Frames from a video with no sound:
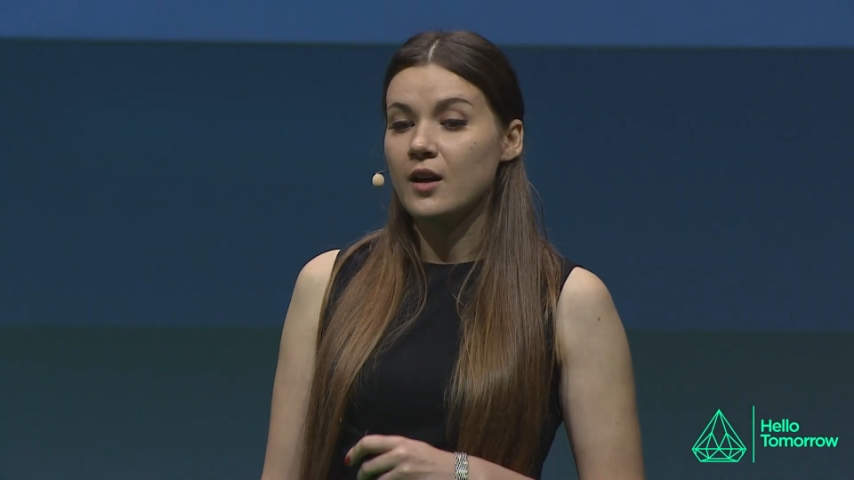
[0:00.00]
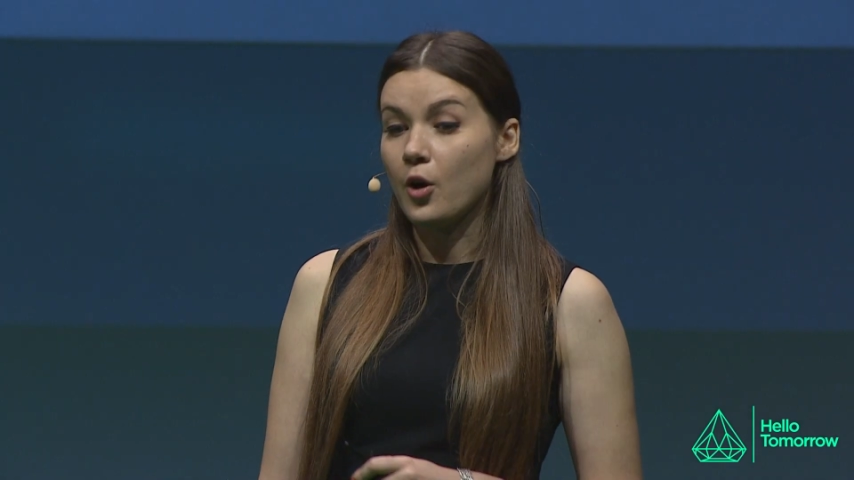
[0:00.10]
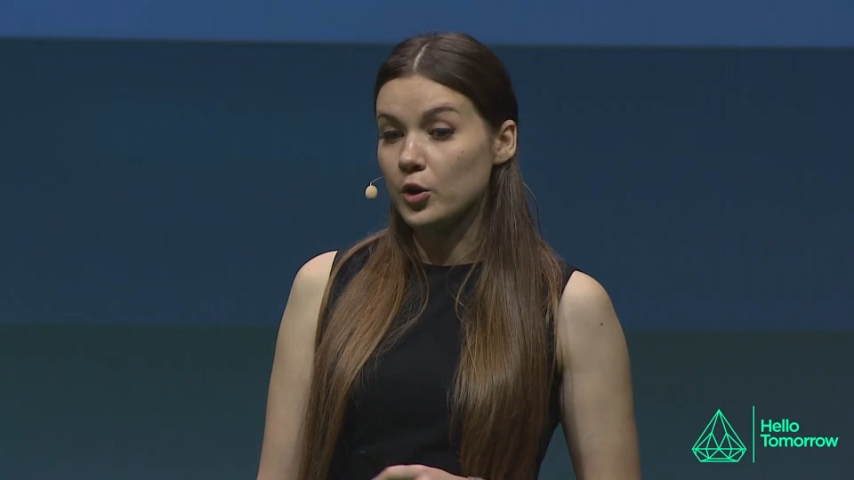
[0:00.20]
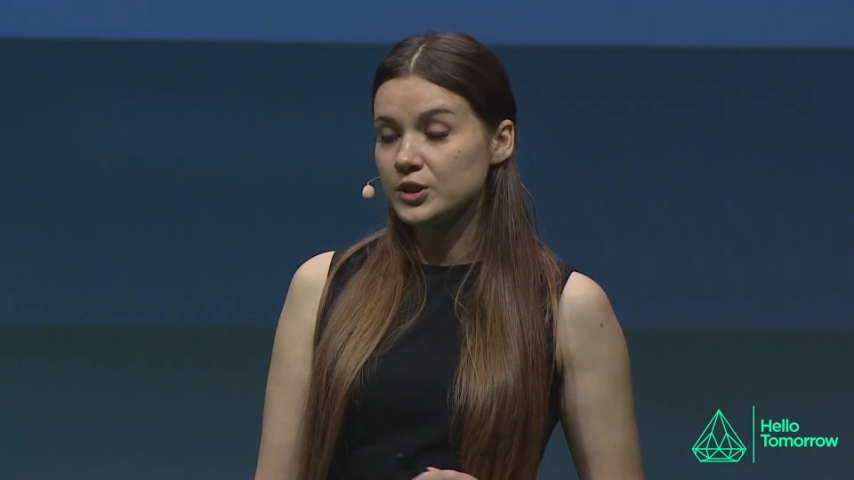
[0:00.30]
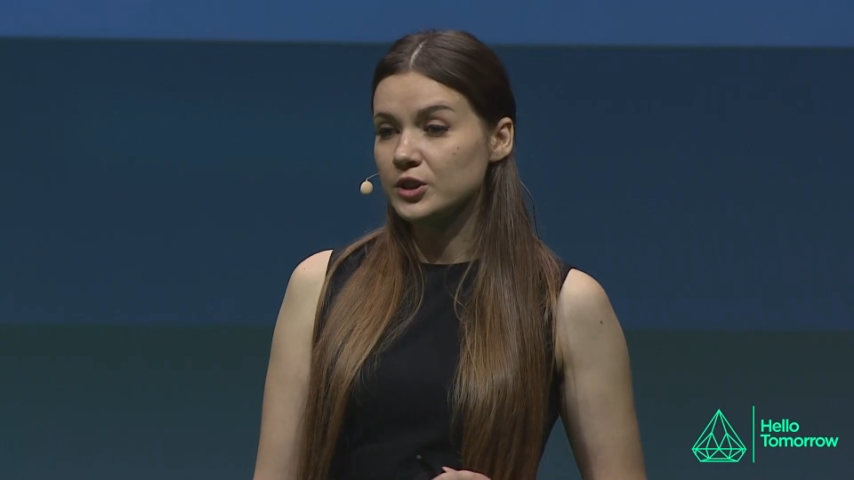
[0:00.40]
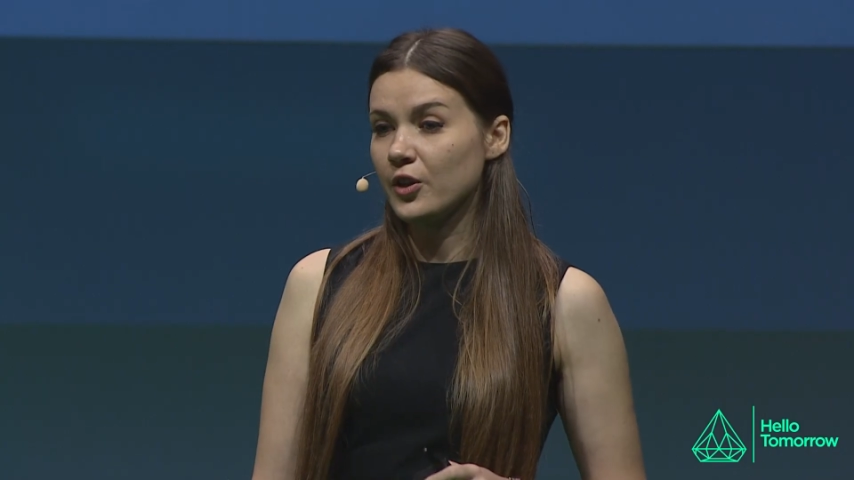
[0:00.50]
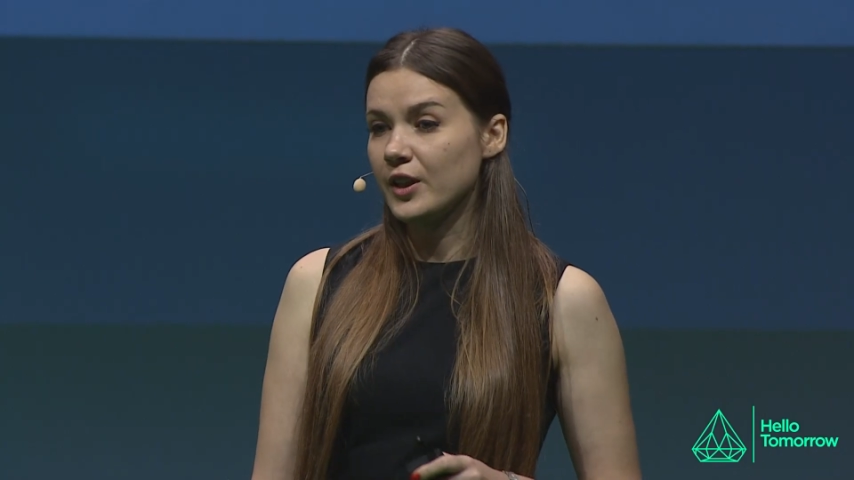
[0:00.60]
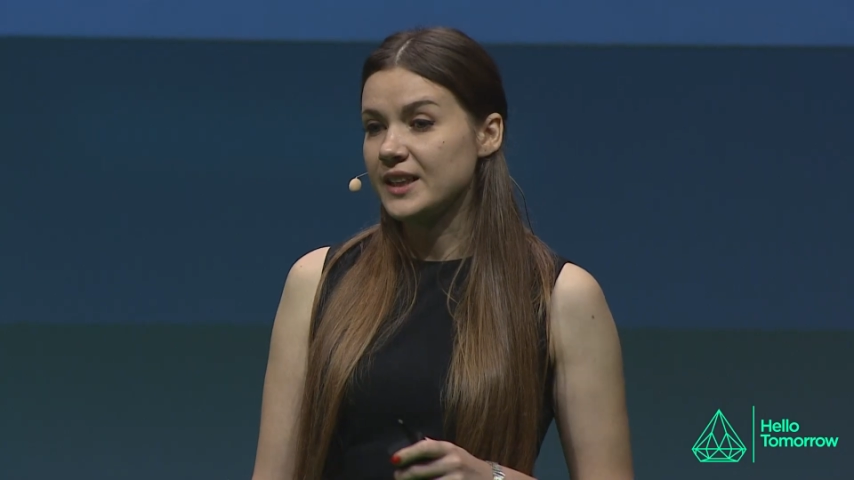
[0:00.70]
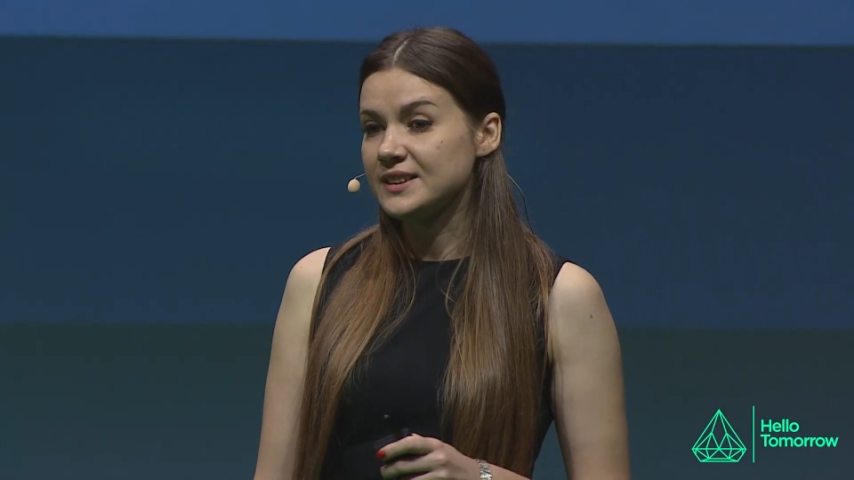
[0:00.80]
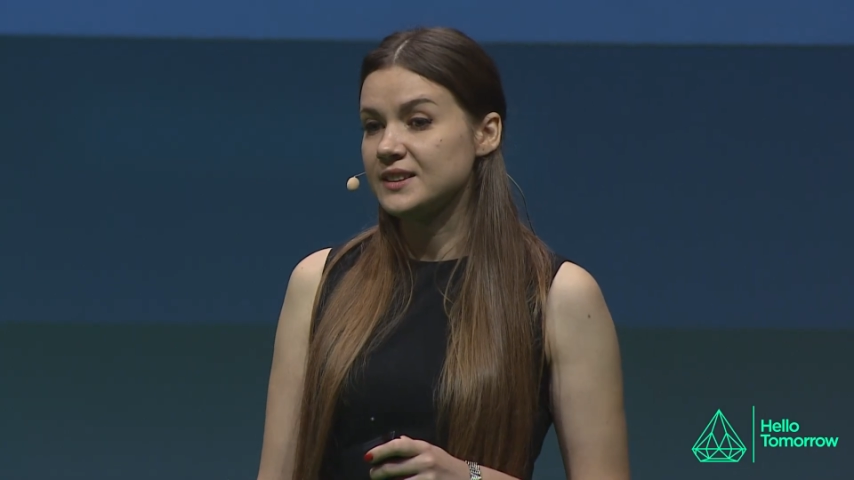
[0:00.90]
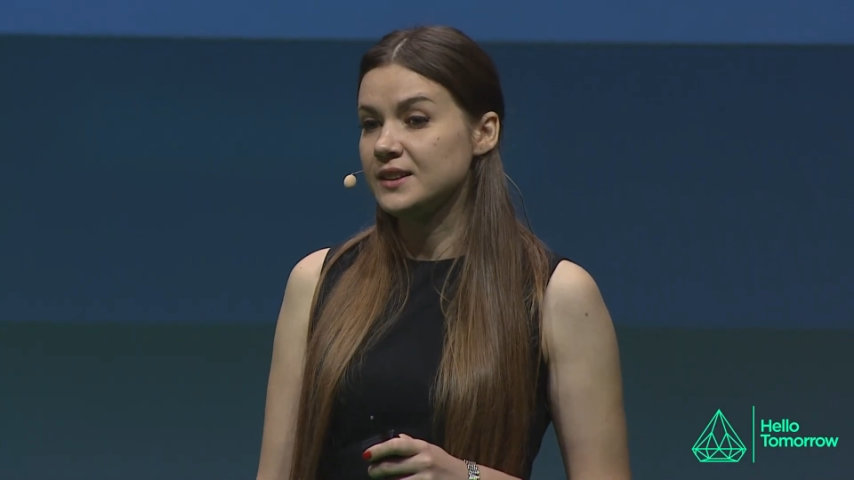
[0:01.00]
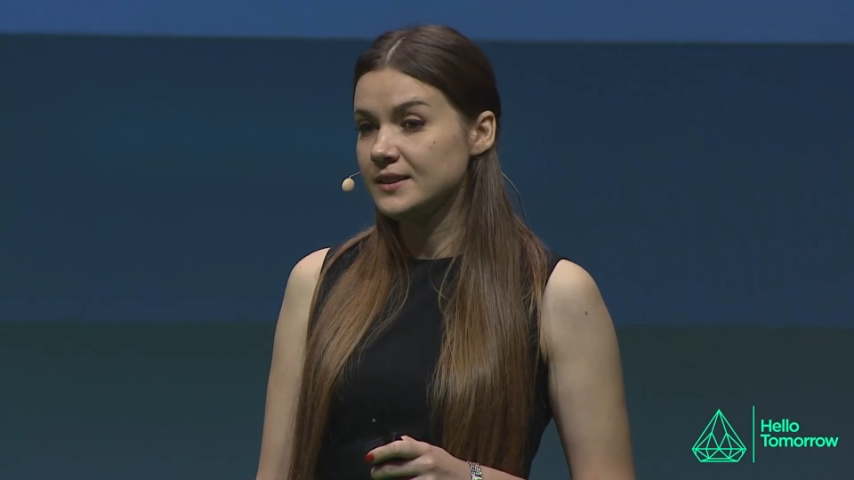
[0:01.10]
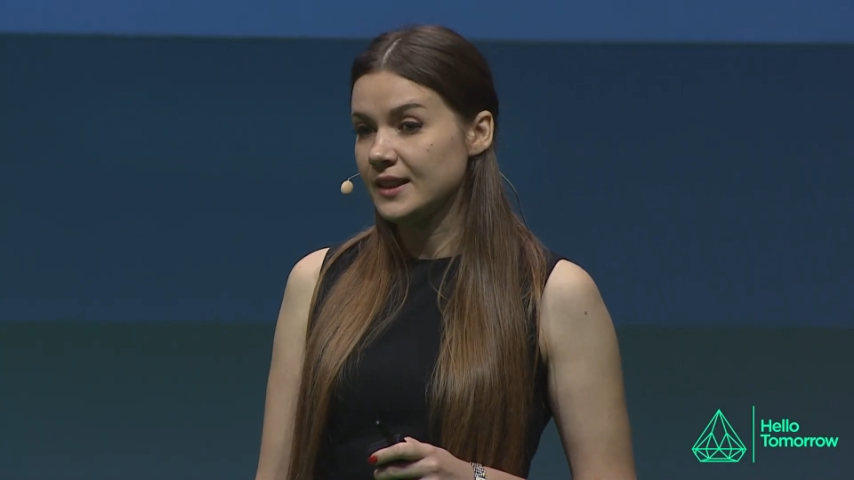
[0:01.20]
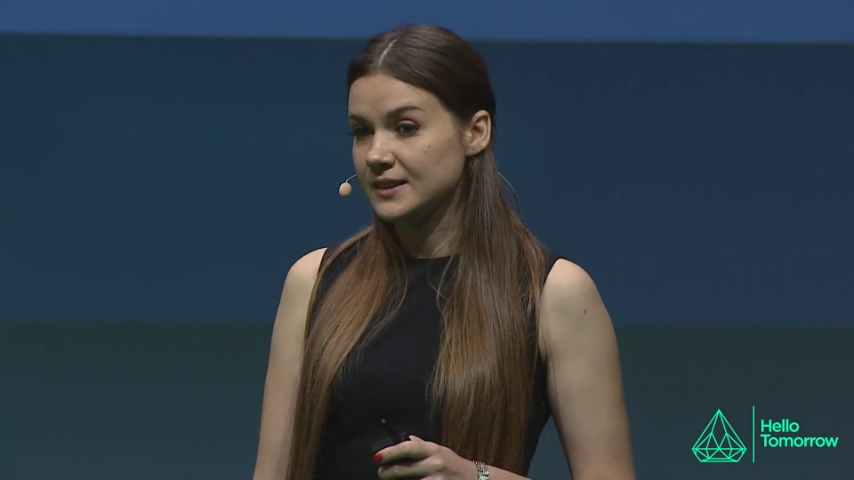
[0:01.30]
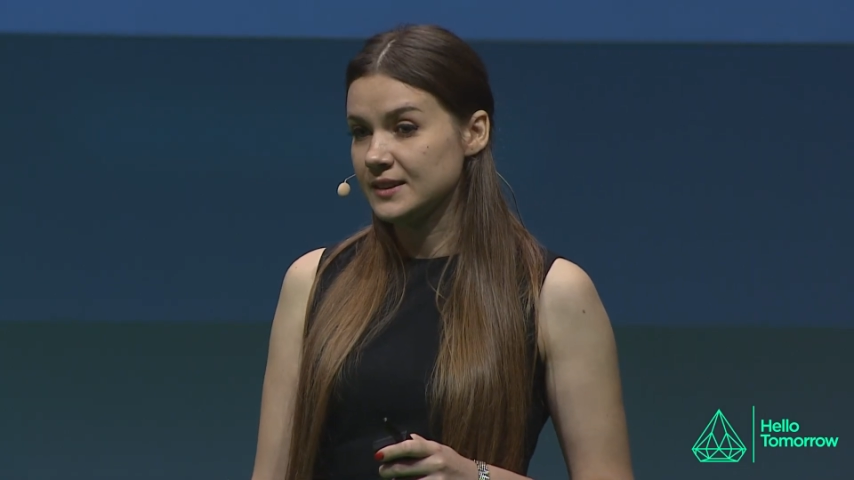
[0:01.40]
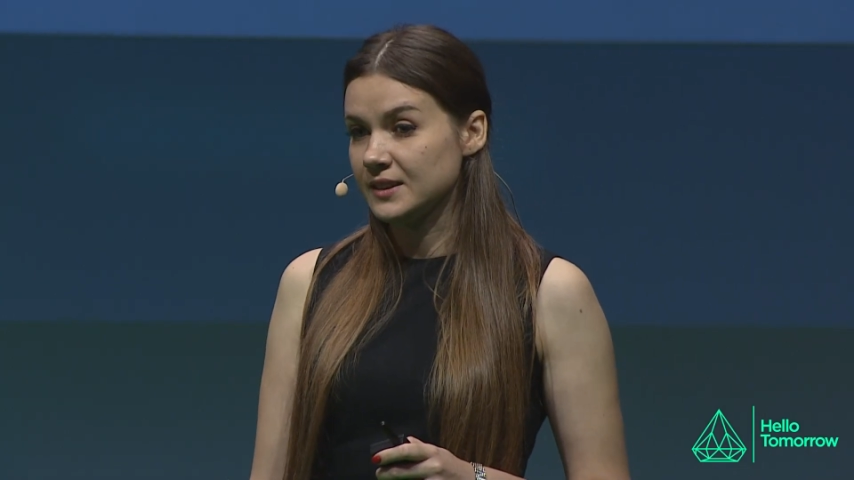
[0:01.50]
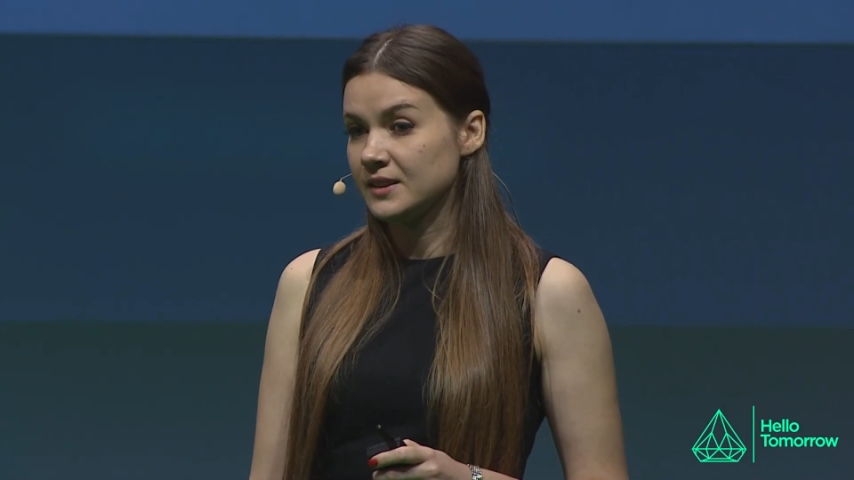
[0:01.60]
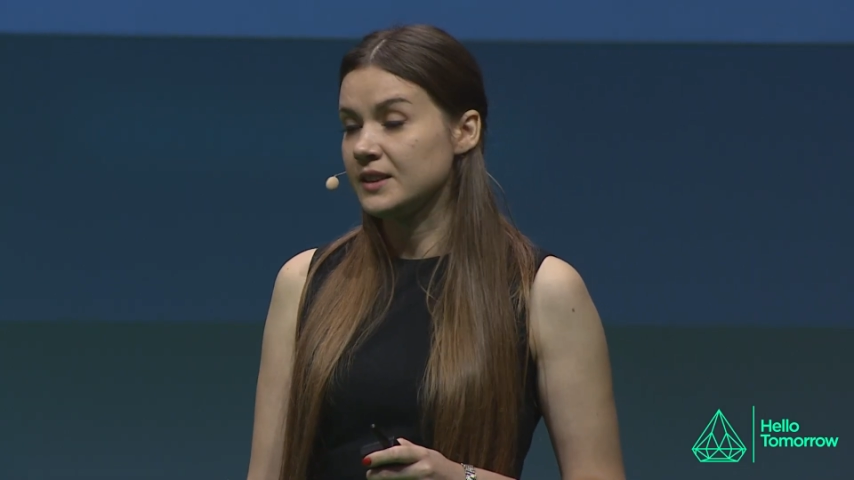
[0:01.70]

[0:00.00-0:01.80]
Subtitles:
Also, STD testing